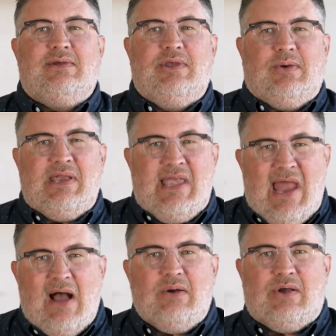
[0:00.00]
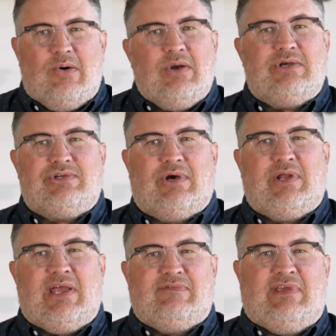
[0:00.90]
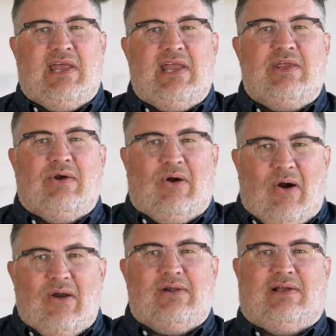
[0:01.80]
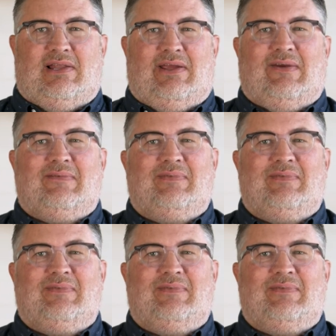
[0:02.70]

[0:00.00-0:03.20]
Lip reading: you can now go on a journey of getting your heart clear.